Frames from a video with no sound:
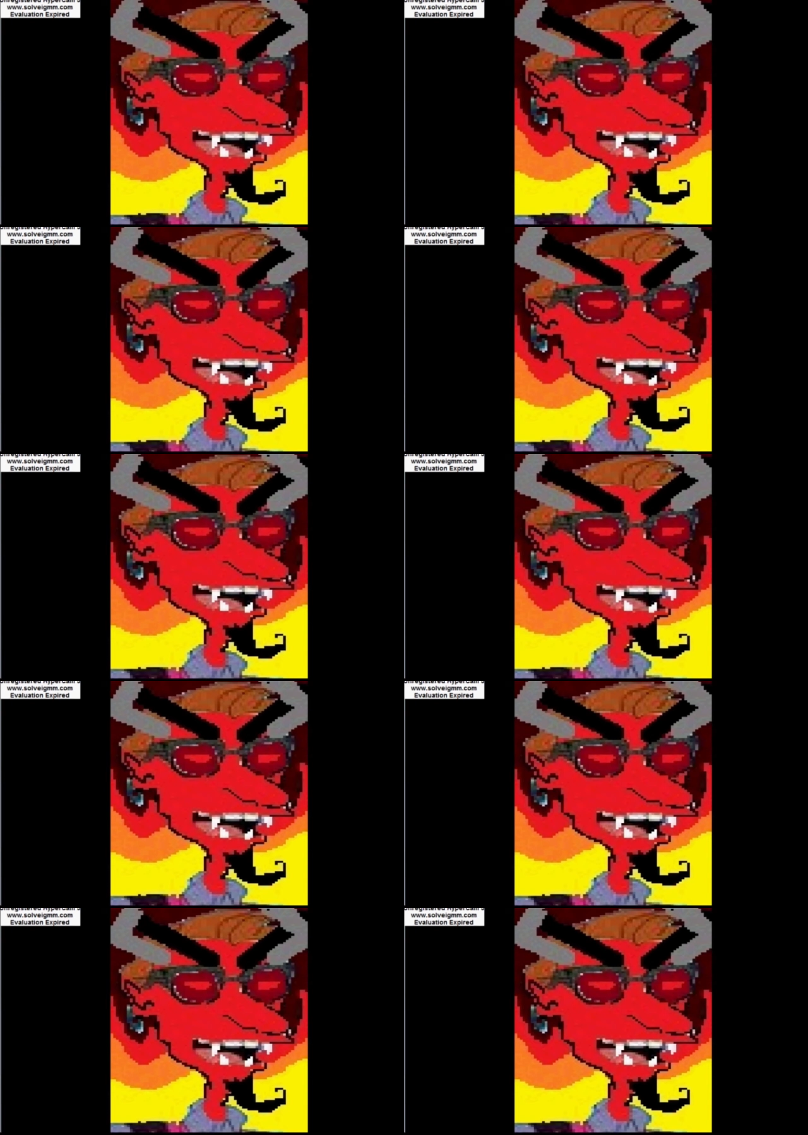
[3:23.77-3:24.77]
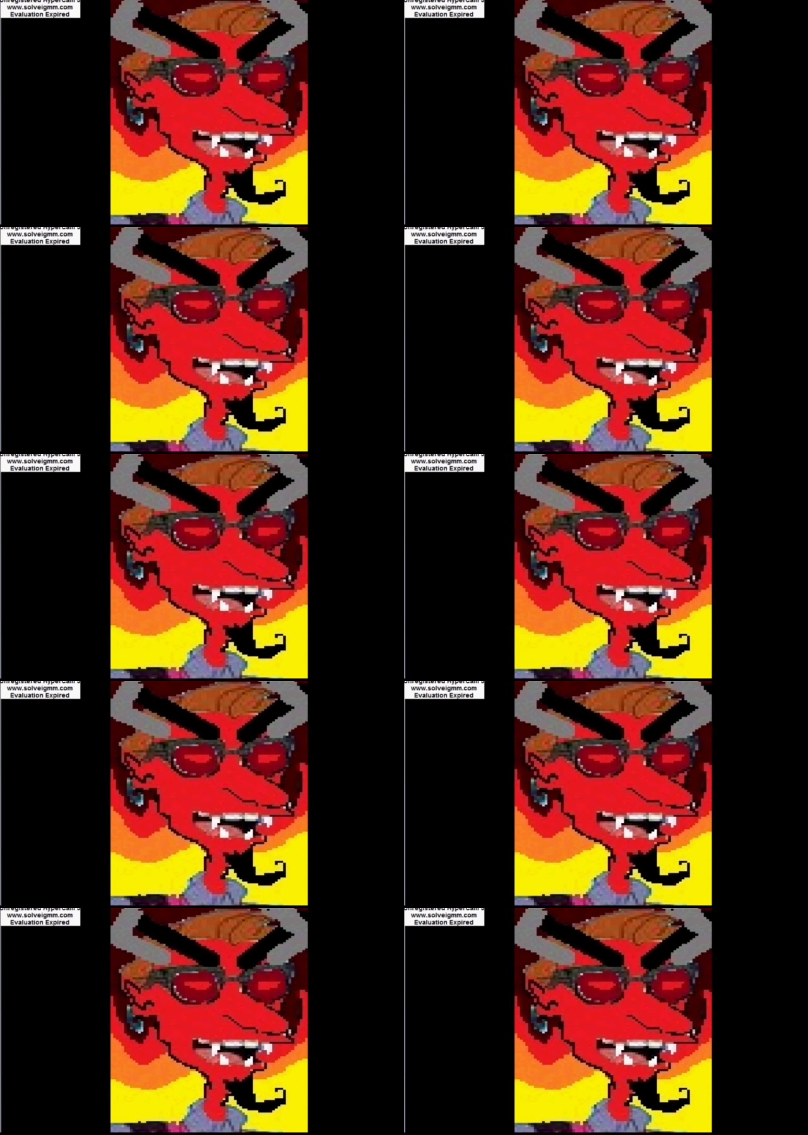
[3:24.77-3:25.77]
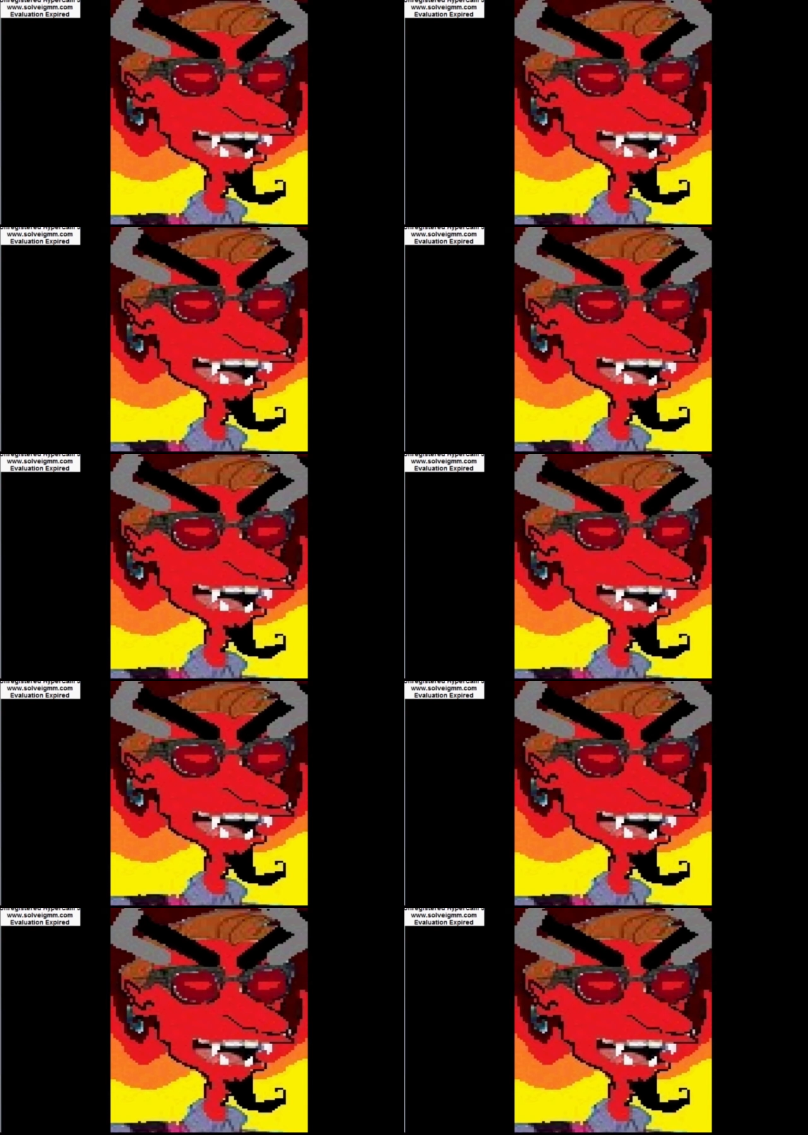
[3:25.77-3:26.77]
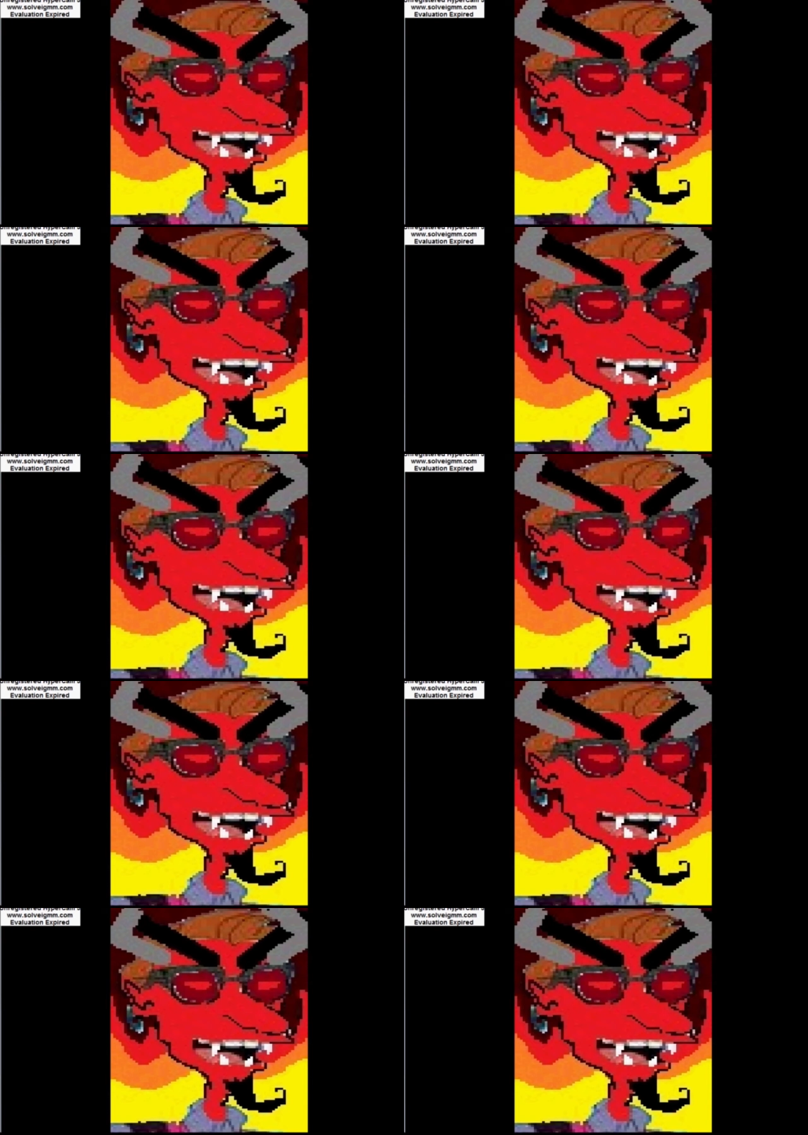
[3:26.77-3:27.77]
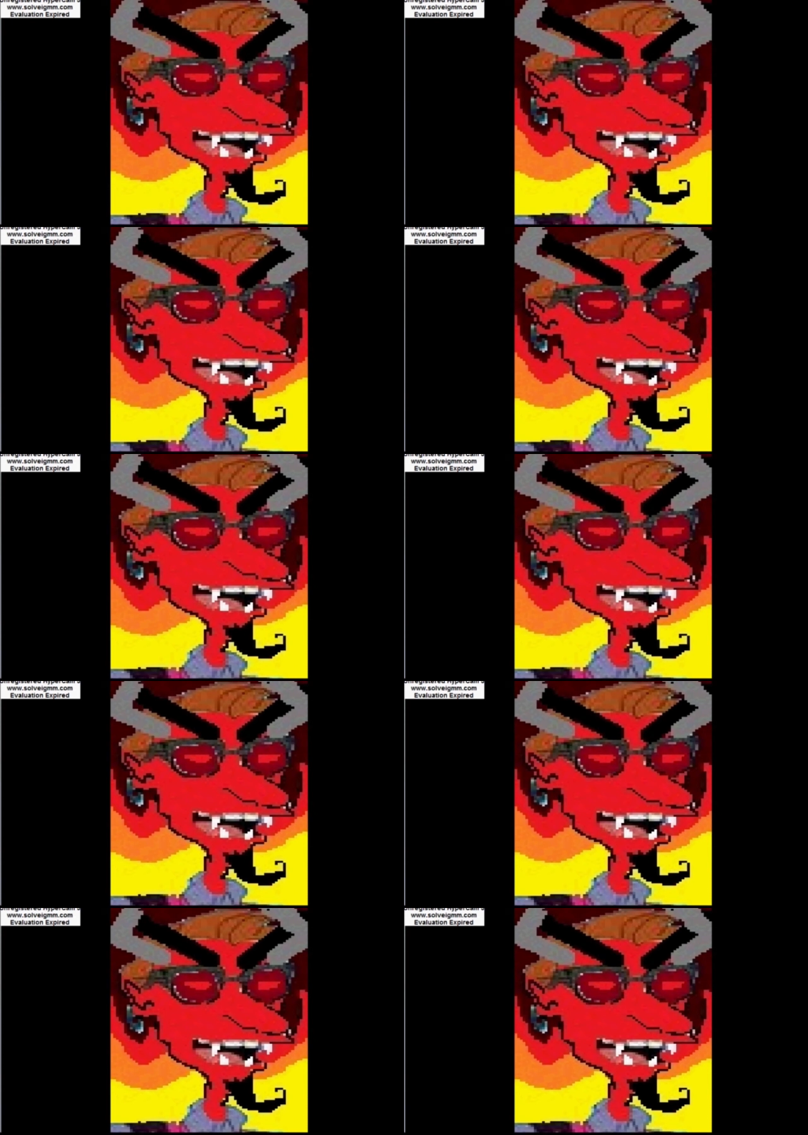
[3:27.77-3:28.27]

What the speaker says: Nobody's mouth can be seen.